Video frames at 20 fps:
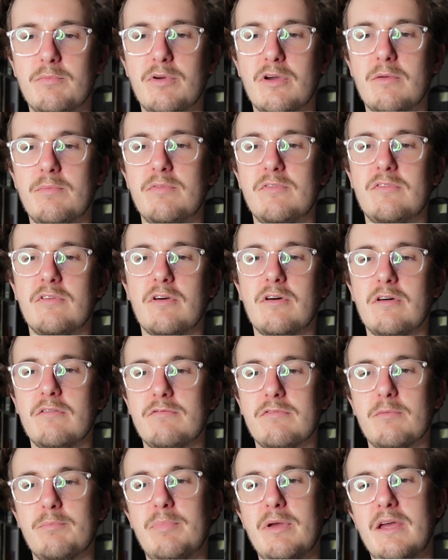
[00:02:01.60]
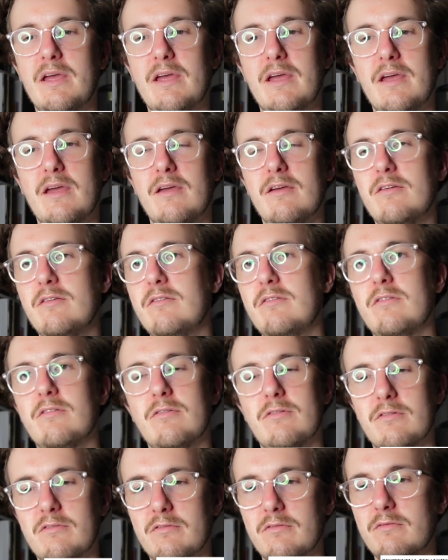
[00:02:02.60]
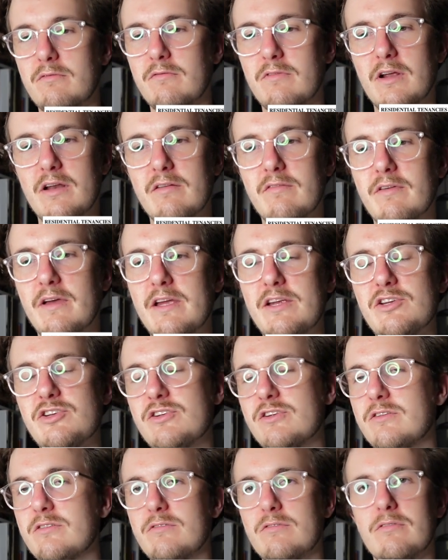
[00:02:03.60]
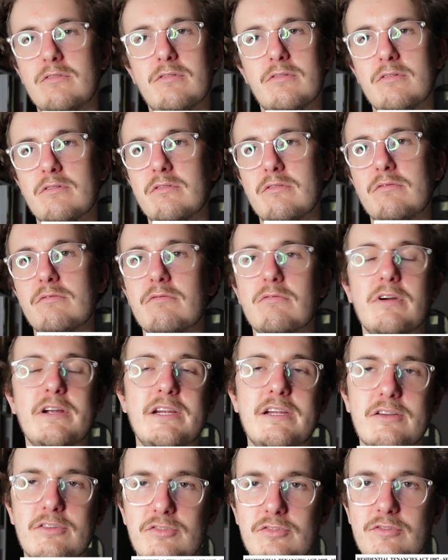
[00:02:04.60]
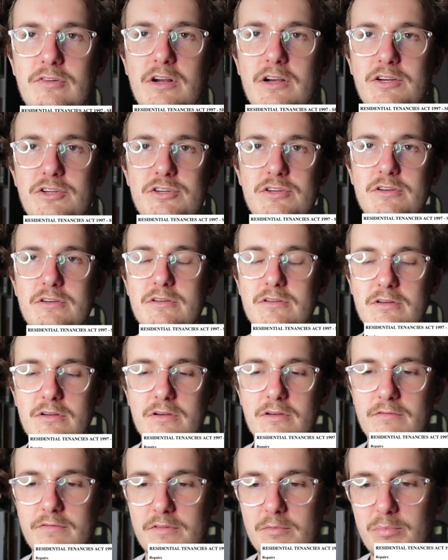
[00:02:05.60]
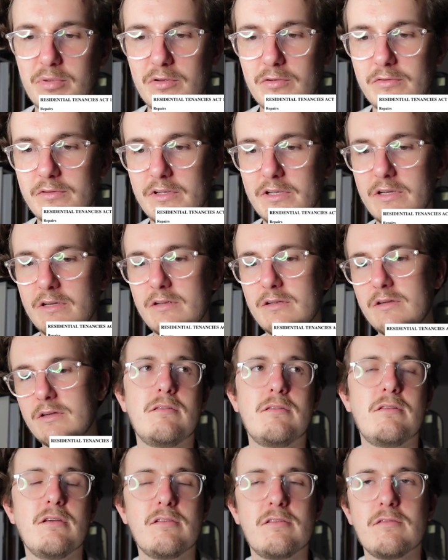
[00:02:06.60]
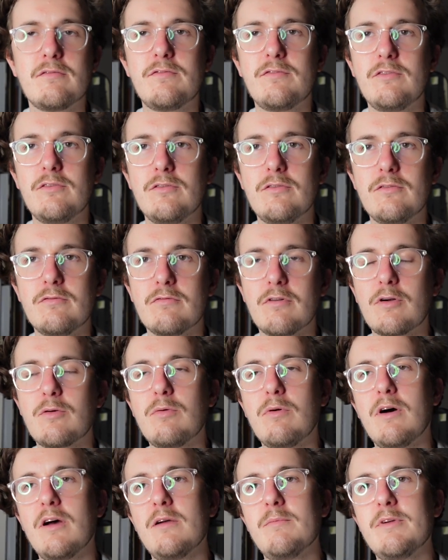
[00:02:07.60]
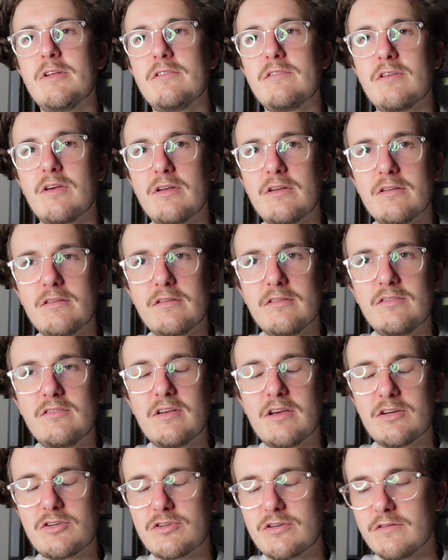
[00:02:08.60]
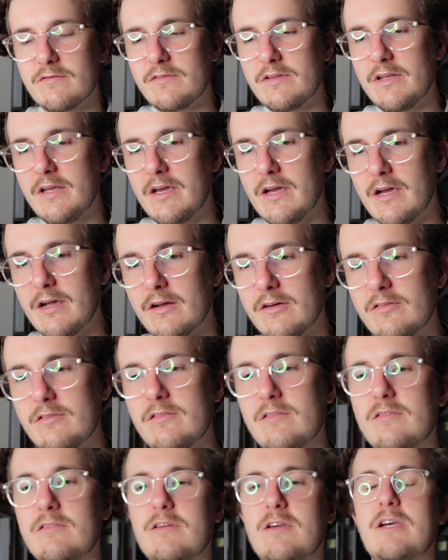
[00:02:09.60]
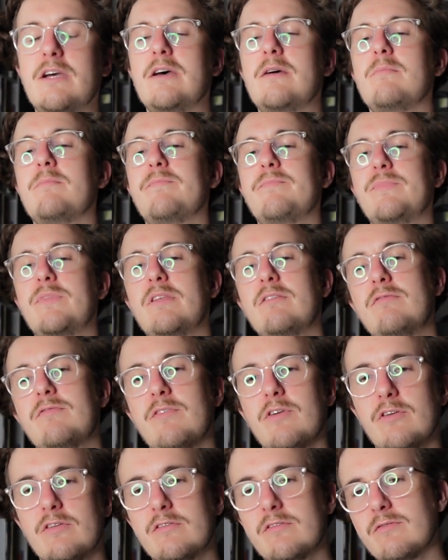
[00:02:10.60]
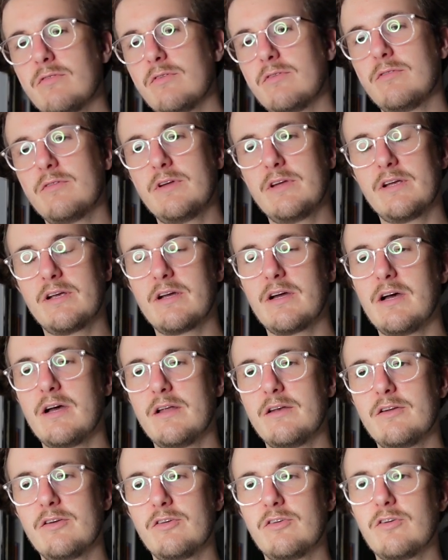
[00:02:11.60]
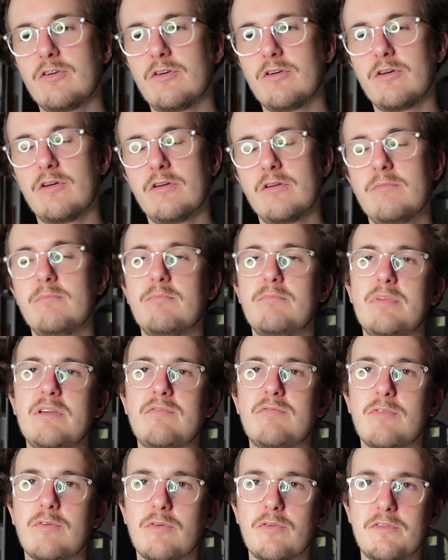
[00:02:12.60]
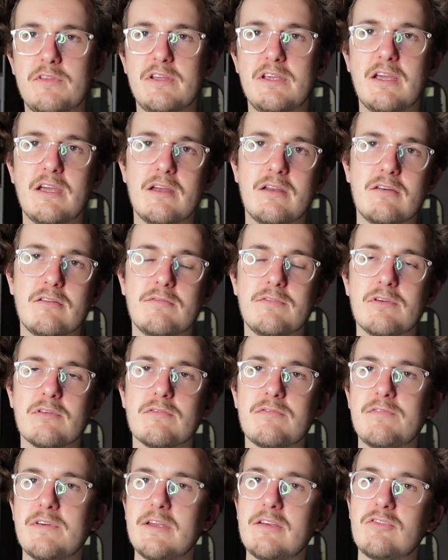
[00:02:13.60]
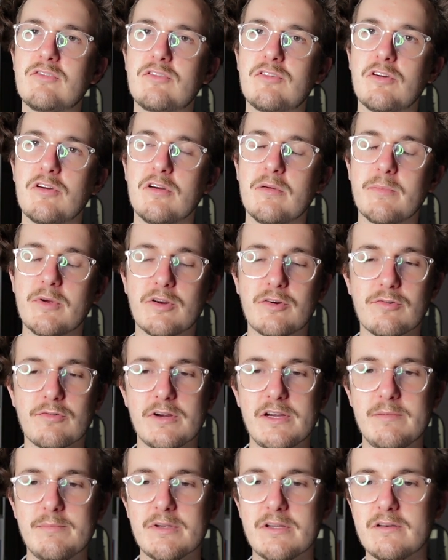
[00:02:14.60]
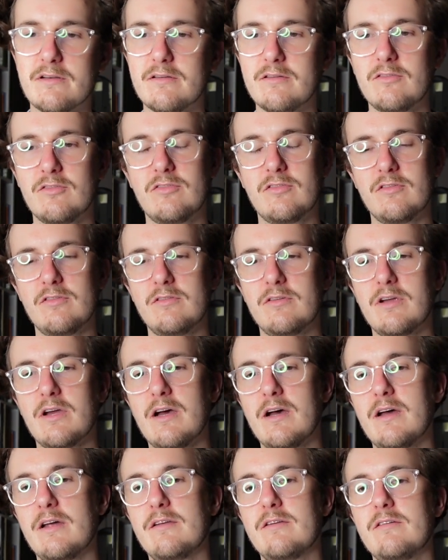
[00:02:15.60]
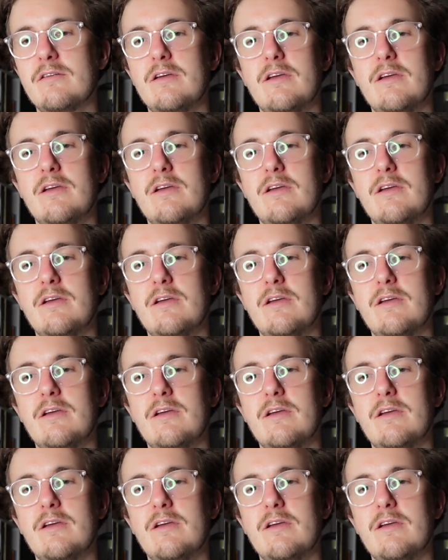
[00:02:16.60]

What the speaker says: purpose of repair or renovation or reconstruction of the building. There's a few requirements under this section of the Act. First of all, it can't occur before the end of your fixed term agreement. So you can't